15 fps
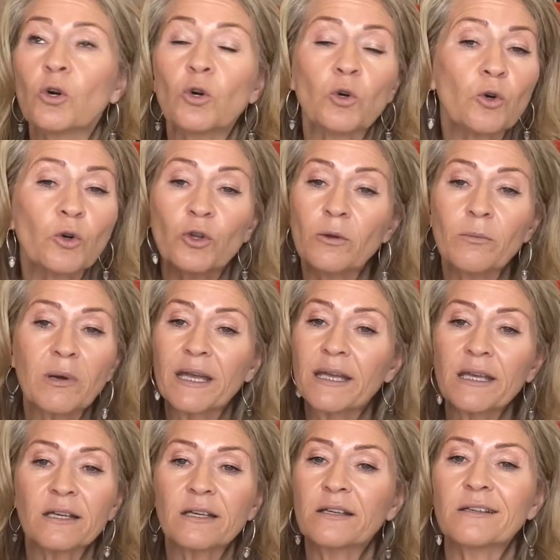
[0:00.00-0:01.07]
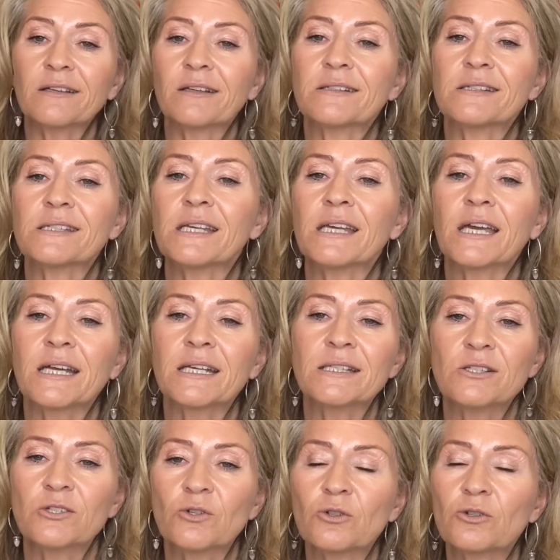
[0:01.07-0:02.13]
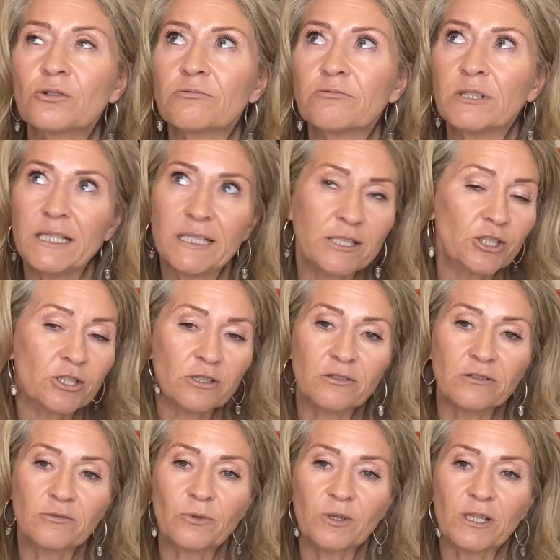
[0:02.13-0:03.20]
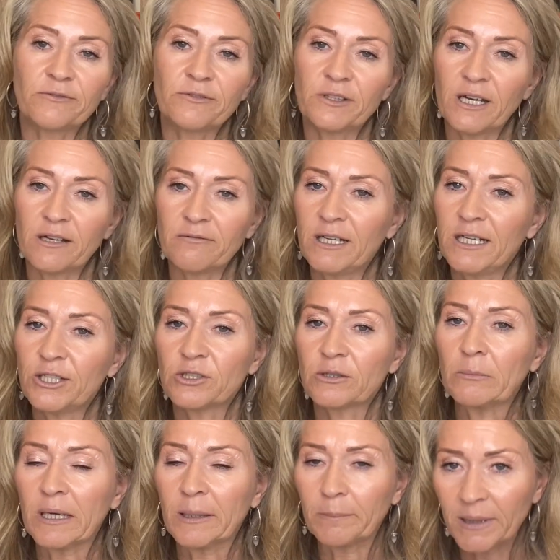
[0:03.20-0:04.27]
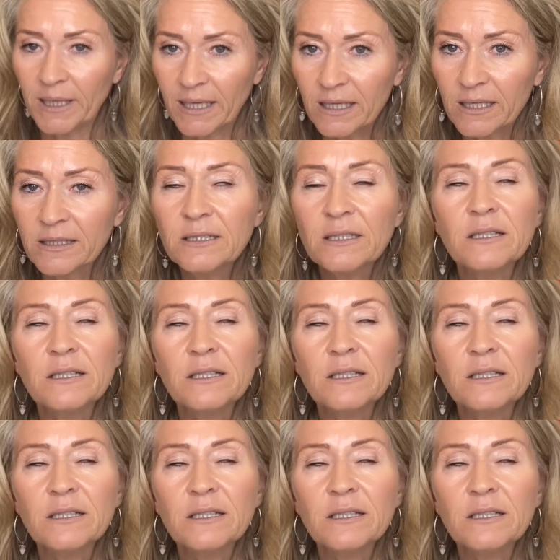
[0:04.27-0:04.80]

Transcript: or you might see it as your religion, whatever that religion might be.